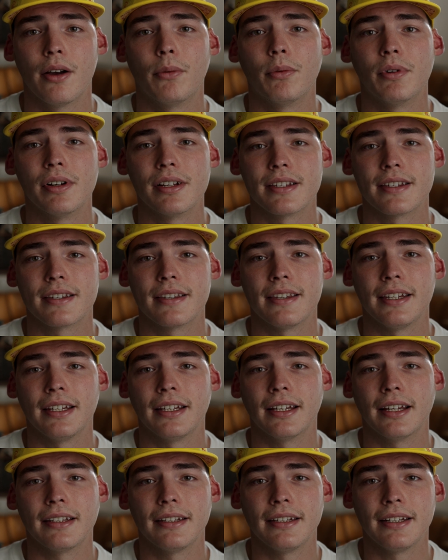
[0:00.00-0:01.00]
was
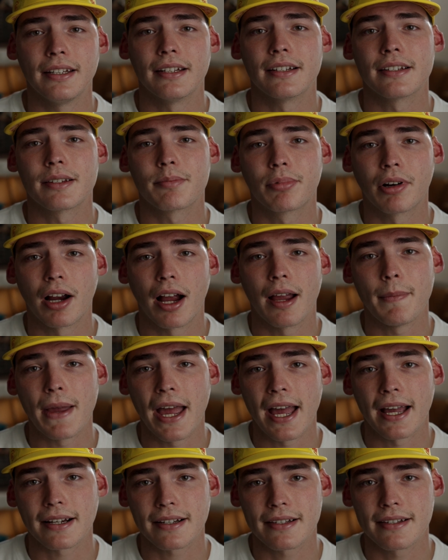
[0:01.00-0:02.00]
the Adidas Prime
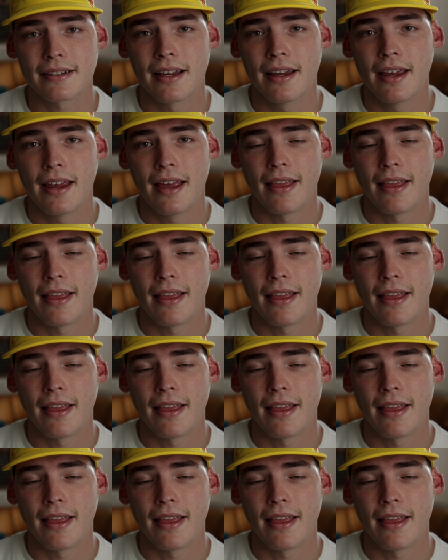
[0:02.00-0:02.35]
X.